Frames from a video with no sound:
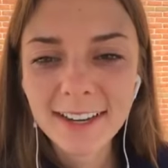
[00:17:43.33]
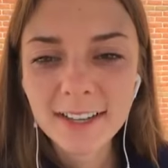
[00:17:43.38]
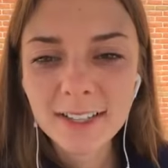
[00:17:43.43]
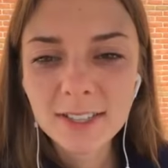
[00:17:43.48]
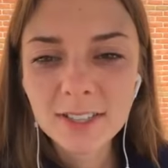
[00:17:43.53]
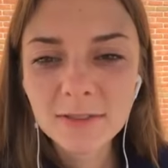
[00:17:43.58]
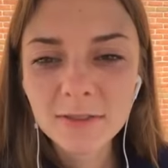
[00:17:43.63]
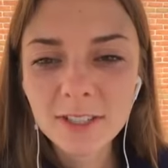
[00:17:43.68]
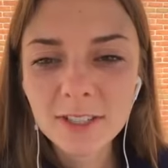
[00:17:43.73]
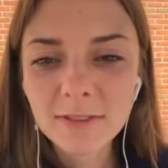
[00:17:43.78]

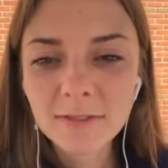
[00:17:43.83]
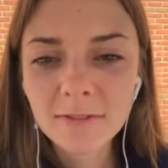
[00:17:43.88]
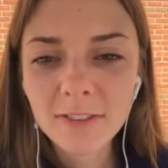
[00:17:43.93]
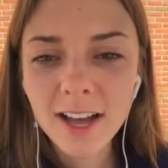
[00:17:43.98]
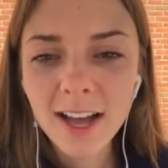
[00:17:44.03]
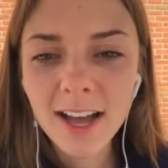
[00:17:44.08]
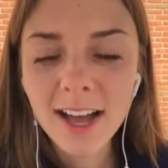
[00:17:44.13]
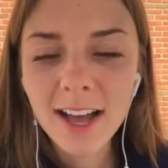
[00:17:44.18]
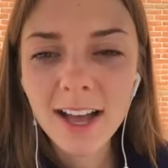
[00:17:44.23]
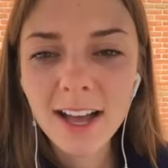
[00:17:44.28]

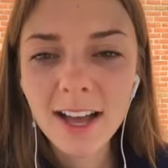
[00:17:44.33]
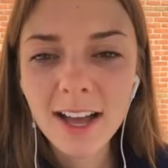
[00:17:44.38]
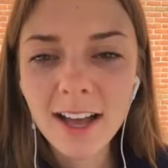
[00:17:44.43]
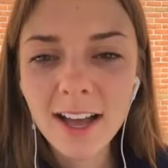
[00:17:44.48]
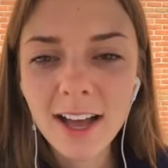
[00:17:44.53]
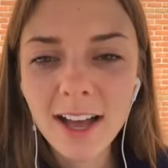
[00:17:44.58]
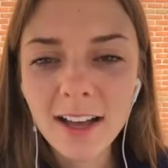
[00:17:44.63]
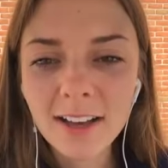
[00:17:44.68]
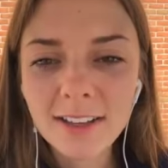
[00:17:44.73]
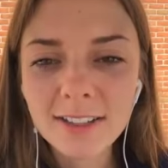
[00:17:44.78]
Svifa
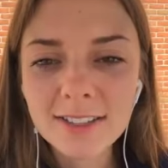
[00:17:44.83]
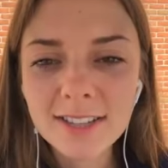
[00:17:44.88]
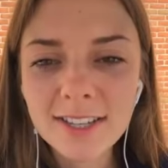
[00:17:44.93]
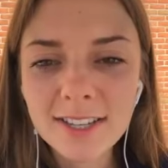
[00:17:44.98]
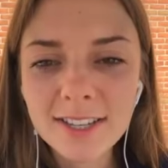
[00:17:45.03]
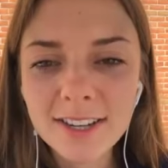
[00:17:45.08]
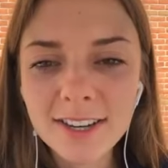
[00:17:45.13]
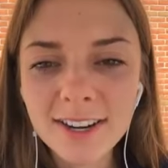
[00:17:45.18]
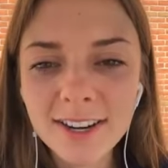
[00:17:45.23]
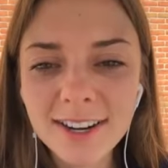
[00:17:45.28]

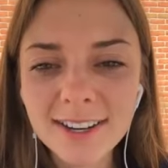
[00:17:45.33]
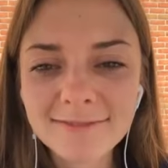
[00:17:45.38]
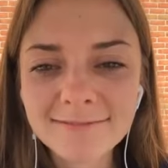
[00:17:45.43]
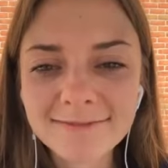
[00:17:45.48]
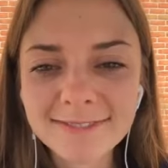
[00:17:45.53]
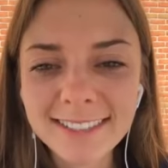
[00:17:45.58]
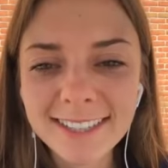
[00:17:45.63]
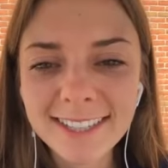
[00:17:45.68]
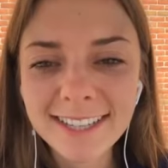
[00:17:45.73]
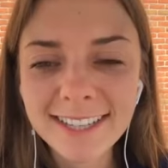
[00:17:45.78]

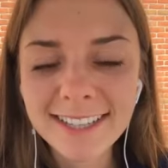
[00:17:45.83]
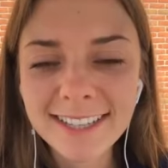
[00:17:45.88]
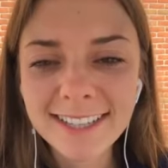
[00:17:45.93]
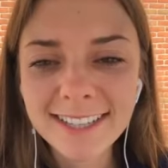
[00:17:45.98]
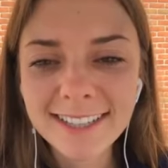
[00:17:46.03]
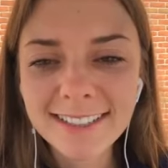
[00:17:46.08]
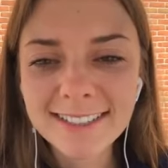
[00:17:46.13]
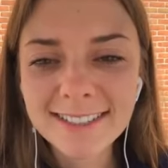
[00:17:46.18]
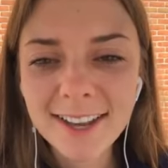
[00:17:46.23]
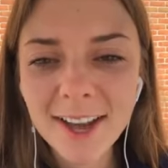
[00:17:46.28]

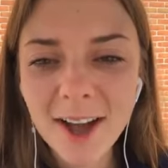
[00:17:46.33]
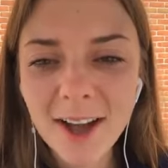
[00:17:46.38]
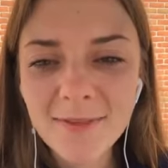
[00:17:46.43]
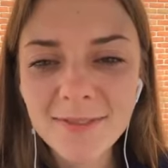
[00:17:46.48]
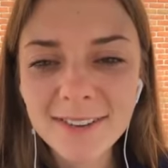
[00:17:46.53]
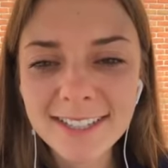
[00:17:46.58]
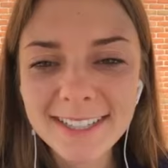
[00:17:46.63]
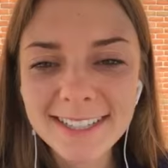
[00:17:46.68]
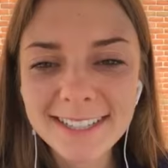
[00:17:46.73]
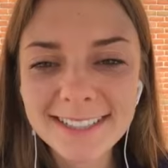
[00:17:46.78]
Agdir's
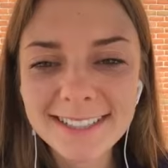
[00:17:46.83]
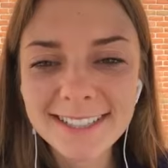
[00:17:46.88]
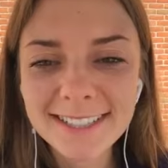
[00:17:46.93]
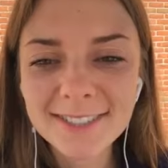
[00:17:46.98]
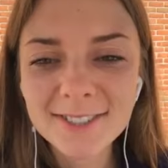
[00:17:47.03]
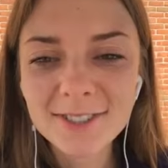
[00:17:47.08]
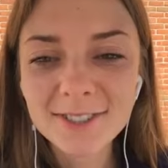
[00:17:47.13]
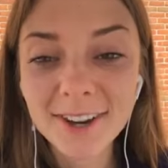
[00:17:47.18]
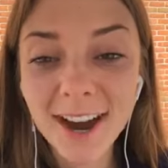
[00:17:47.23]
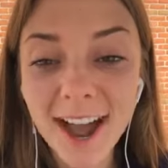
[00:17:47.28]
hobby is to
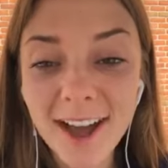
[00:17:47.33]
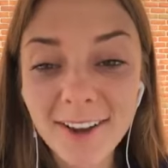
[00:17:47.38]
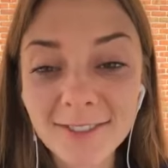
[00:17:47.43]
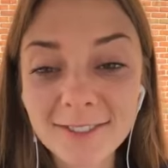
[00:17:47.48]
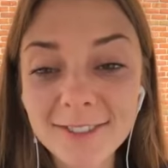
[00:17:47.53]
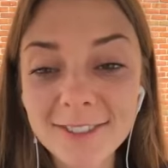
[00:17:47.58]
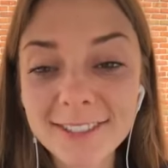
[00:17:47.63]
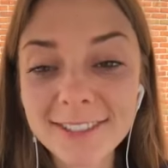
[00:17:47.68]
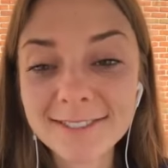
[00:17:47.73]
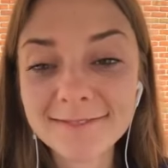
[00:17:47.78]

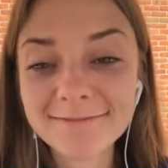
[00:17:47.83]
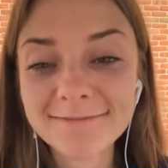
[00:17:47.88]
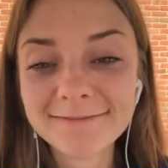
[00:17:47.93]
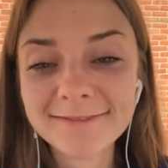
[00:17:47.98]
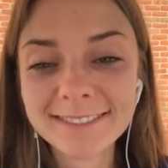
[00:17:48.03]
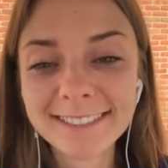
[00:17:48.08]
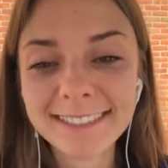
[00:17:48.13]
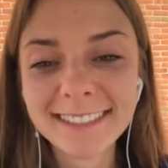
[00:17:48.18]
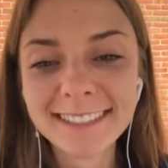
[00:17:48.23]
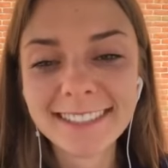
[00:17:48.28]
travel.
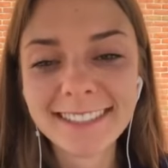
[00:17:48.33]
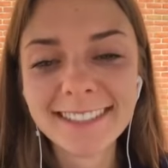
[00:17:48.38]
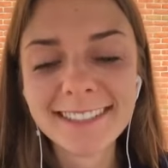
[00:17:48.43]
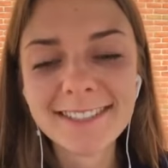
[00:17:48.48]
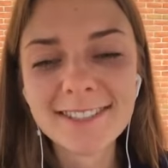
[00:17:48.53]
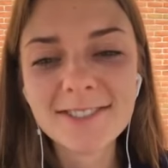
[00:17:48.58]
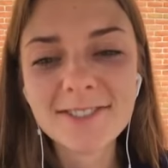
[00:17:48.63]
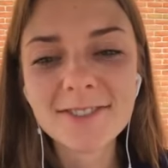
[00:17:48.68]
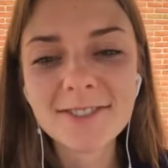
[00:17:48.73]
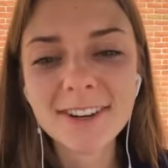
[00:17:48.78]

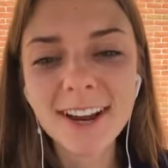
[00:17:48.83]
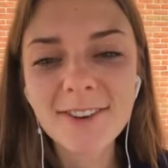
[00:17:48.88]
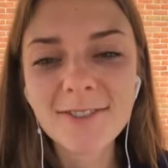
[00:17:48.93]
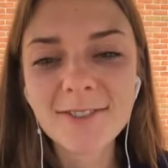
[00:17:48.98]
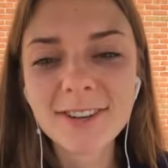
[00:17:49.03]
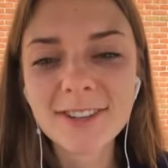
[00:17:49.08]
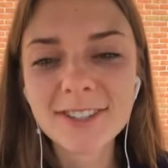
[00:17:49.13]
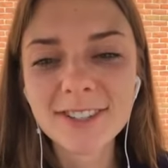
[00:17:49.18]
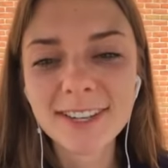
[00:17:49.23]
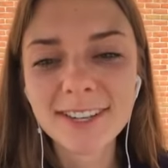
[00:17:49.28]
Dude, I
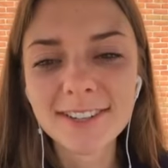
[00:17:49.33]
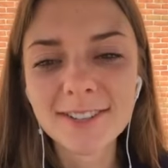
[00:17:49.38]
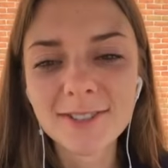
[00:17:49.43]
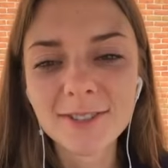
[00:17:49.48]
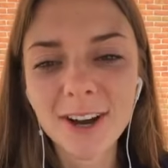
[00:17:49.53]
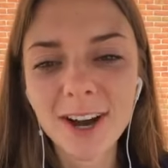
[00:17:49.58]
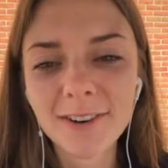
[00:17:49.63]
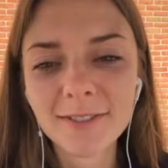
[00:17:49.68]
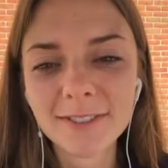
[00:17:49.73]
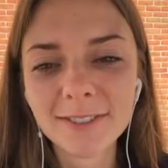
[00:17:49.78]
wish I could
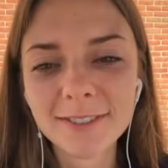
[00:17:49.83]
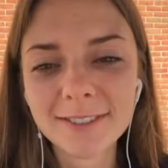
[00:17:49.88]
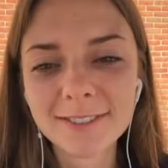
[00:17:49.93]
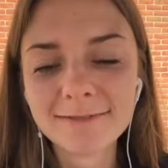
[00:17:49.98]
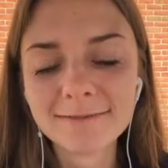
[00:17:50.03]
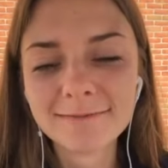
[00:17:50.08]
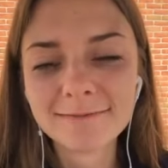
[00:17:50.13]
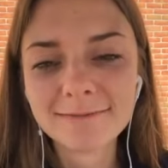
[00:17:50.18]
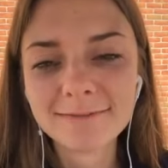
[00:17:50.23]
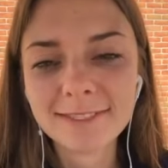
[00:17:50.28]
travel.
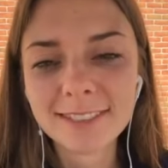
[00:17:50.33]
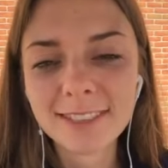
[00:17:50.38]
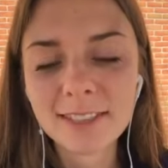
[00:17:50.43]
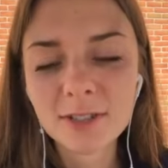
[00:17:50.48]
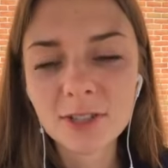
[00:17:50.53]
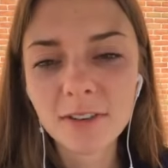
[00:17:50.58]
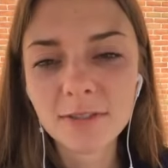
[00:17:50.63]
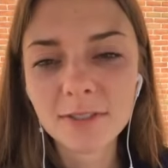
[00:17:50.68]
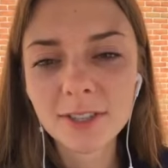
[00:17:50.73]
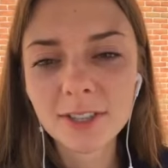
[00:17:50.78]

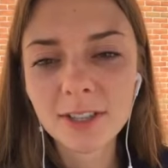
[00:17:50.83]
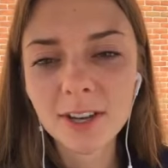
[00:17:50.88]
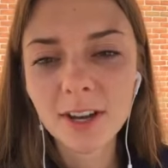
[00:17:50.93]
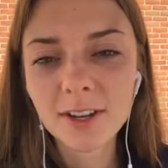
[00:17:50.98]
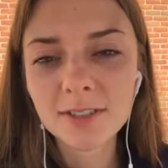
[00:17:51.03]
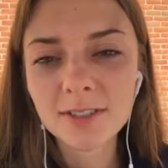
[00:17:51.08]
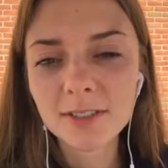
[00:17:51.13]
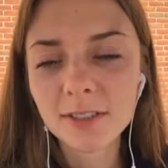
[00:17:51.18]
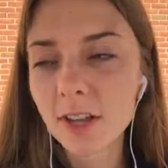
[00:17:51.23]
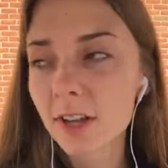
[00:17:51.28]
Traveling
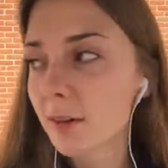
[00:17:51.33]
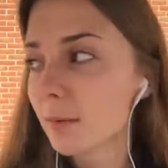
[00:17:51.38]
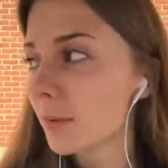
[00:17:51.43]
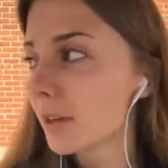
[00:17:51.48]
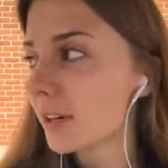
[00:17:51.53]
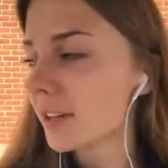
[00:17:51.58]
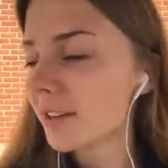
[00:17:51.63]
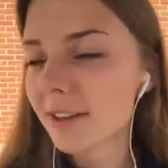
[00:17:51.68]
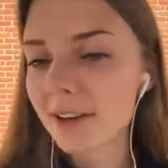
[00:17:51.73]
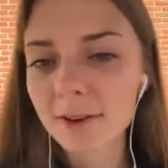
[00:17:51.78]
costs a lot of
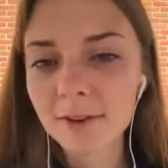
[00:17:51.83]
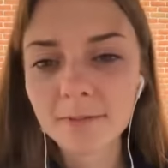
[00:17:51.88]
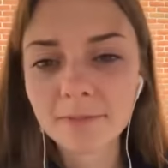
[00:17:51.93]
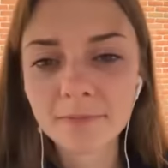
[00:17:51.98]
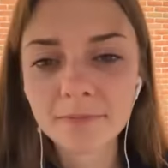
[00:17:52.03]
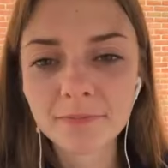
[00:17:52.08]
money, though.